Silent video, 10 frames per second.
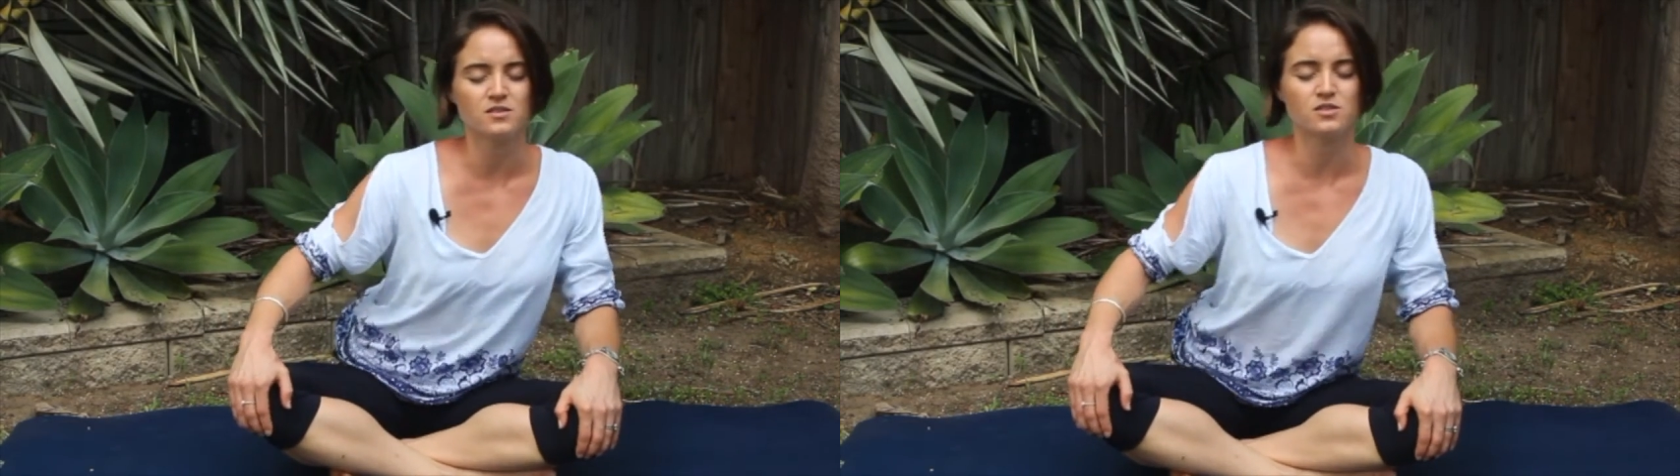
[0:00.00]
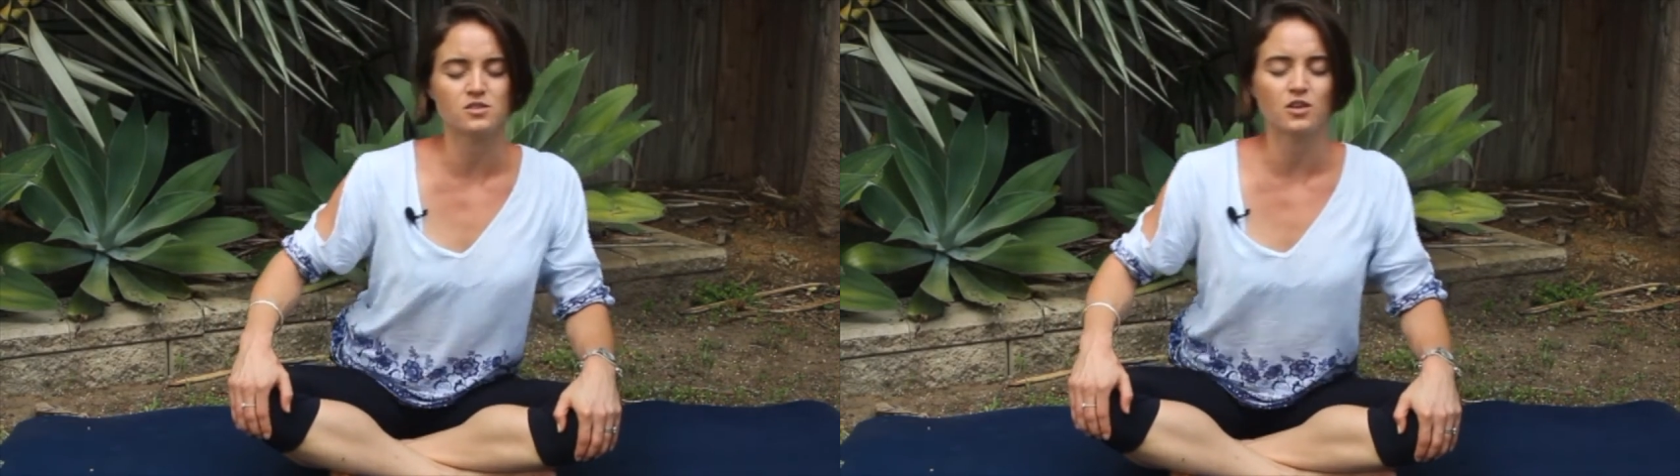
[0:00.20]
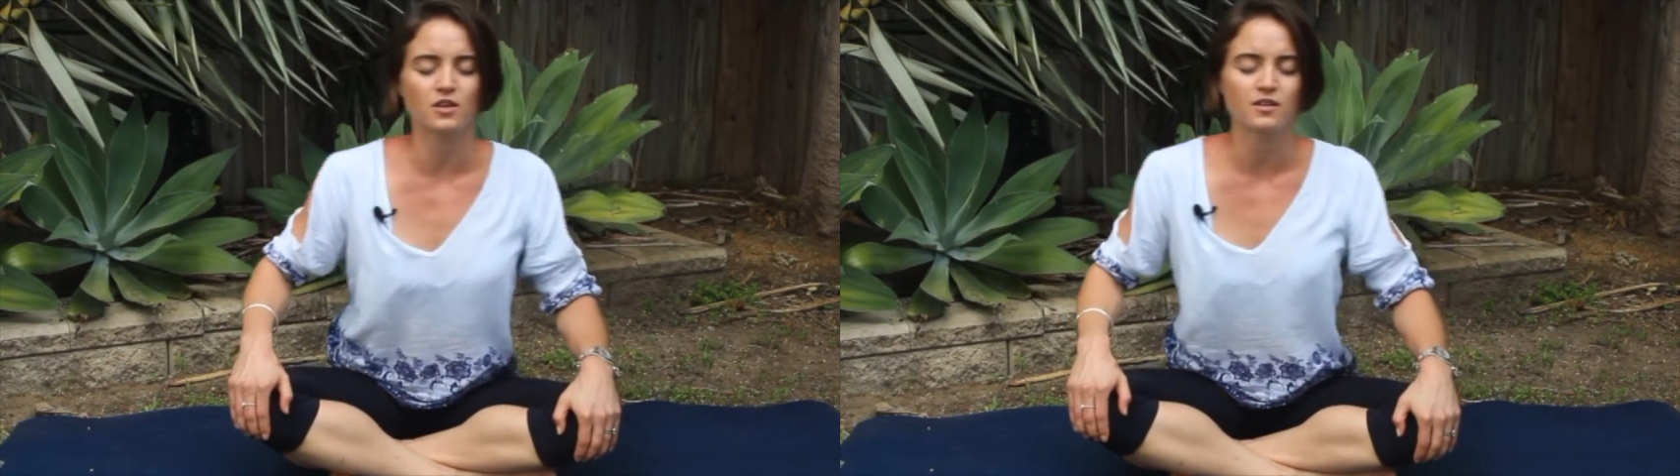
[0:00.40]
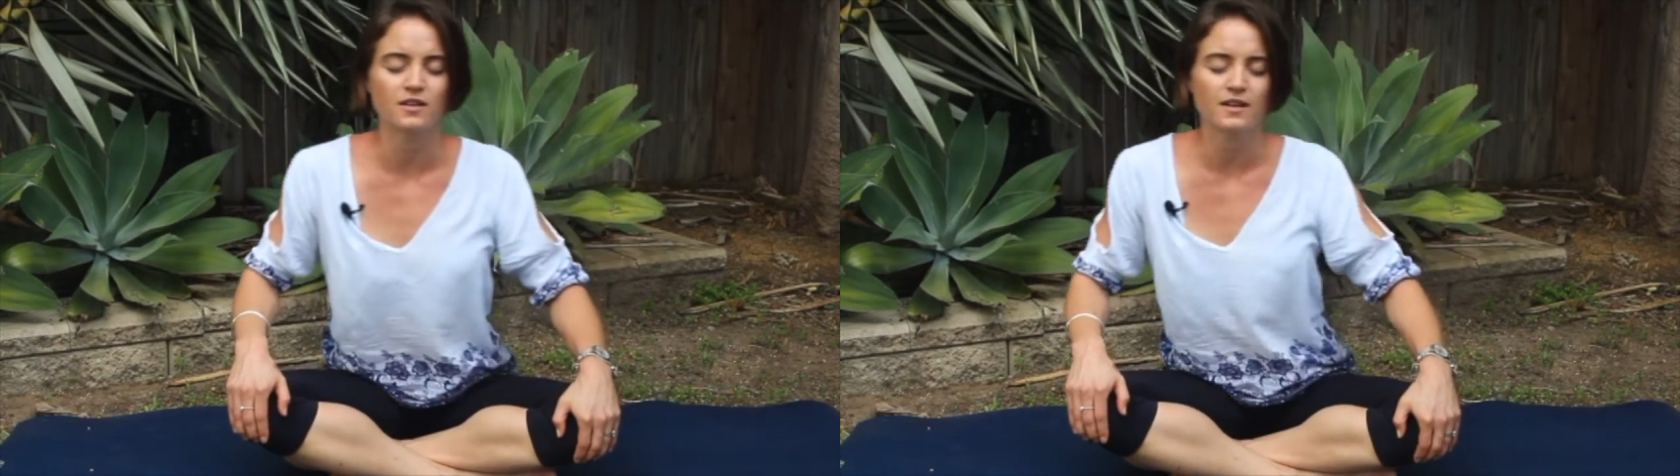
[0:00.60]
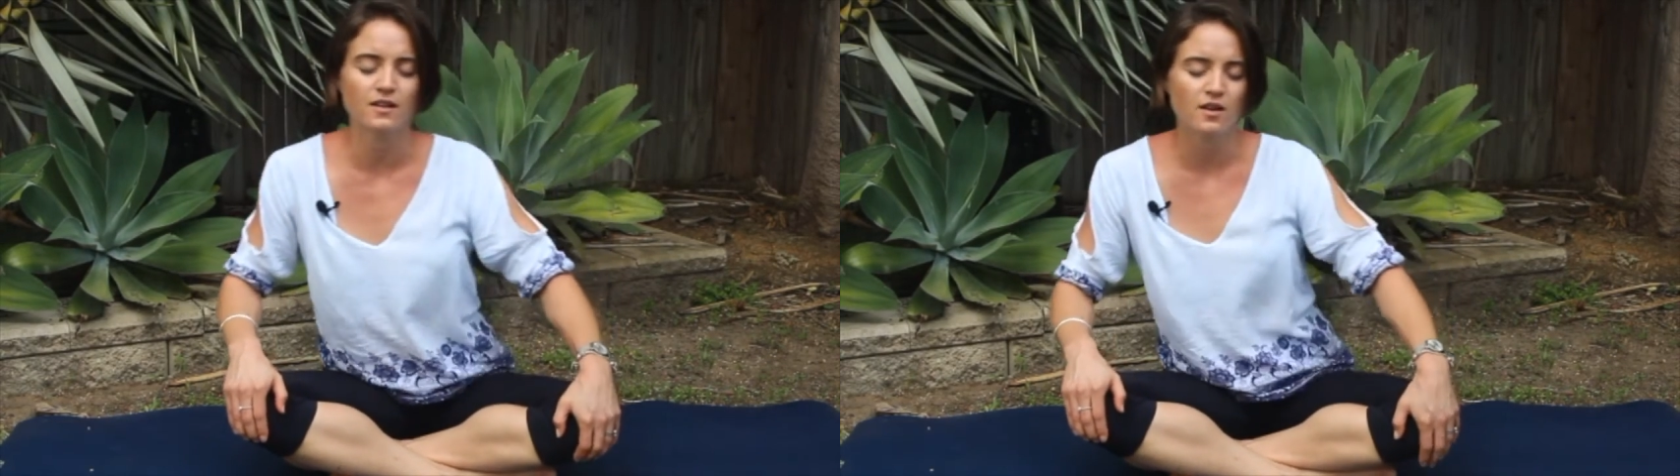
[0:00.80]

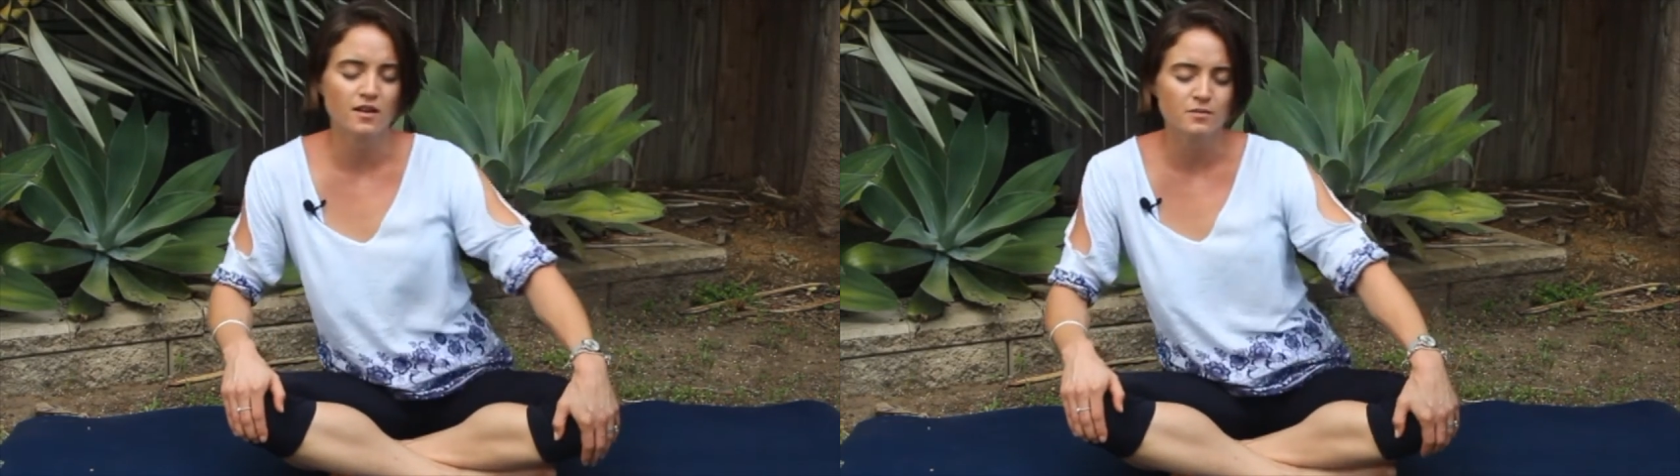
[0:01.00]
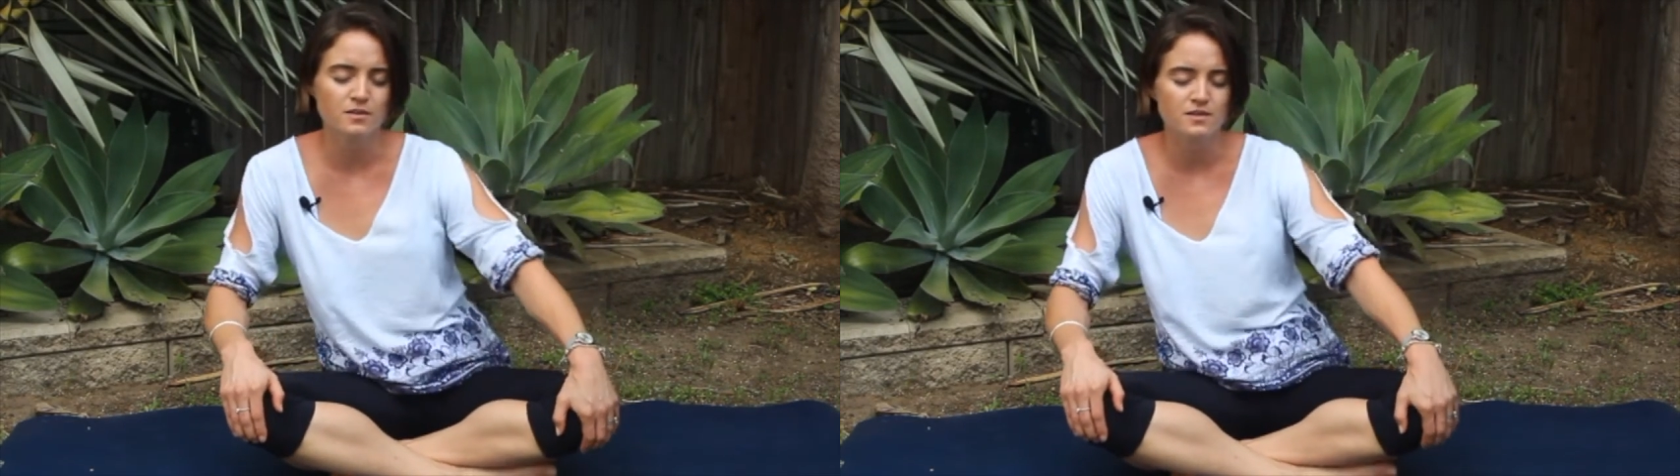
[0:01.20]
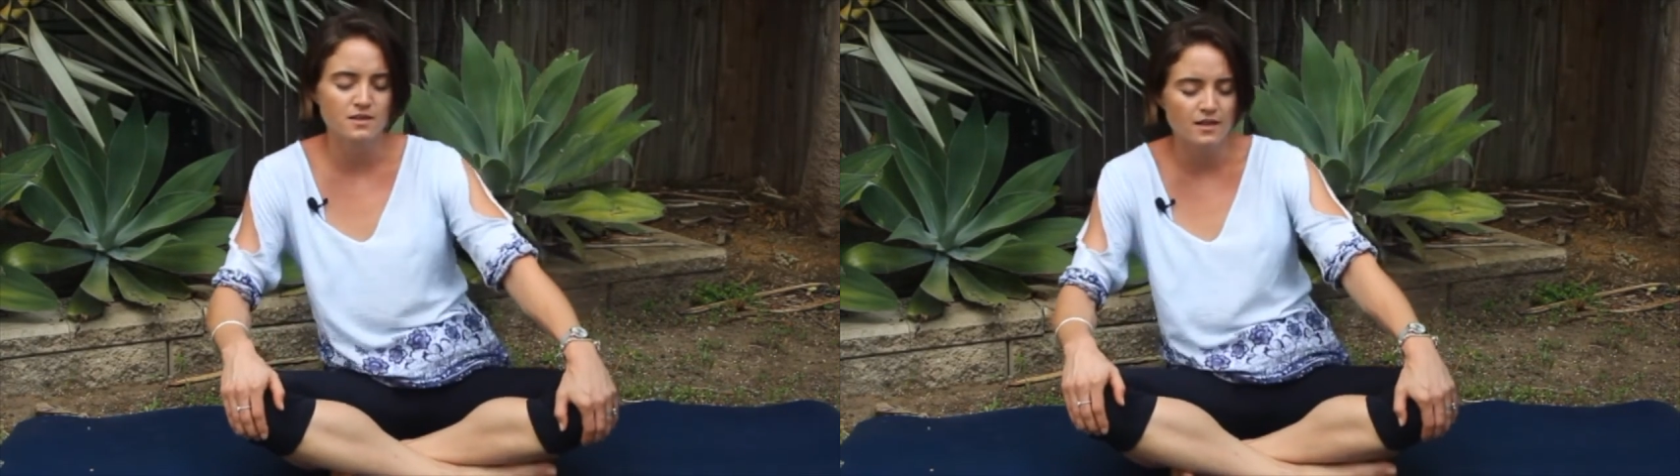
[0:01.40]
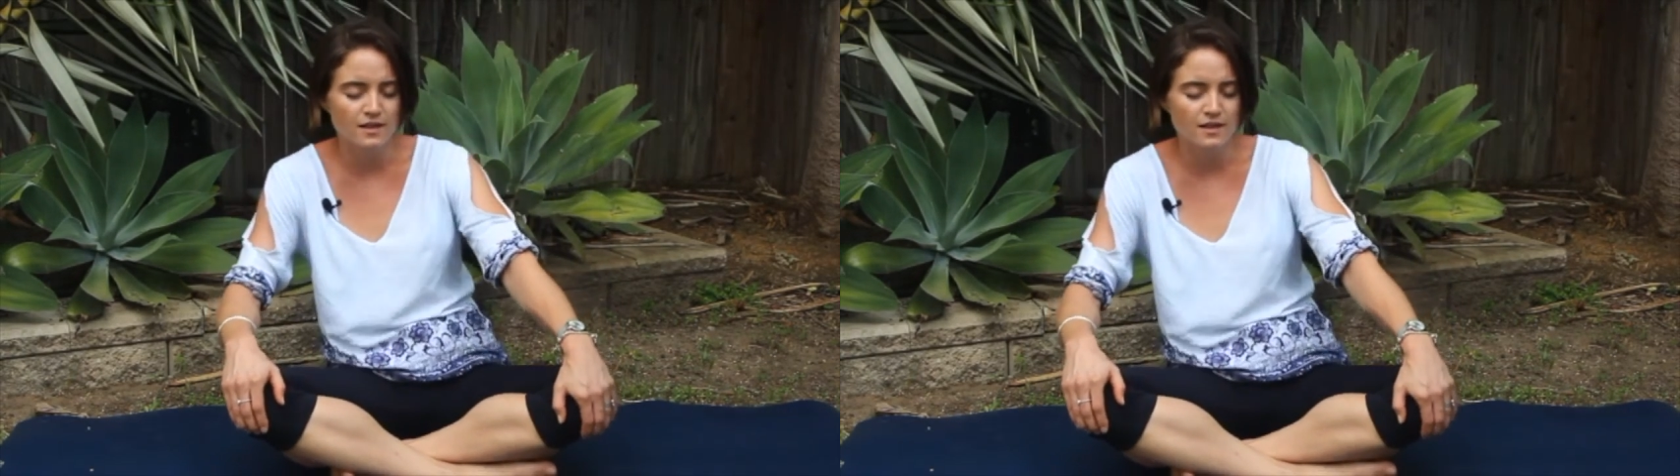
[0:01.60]
circling like we did